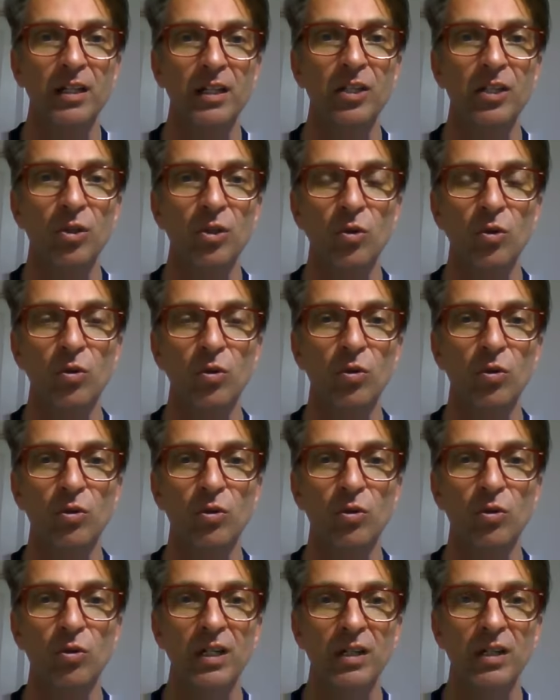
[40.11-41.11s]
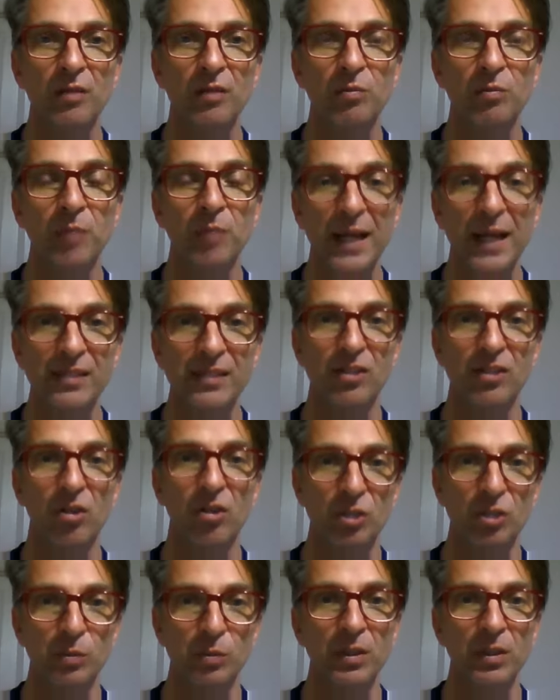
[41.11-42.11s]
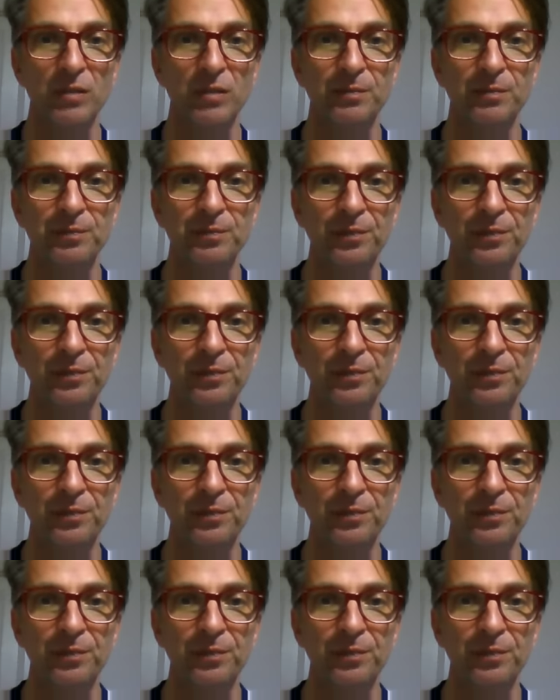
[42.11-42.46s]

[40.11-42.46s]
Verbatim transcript: your um, BAS lodgement.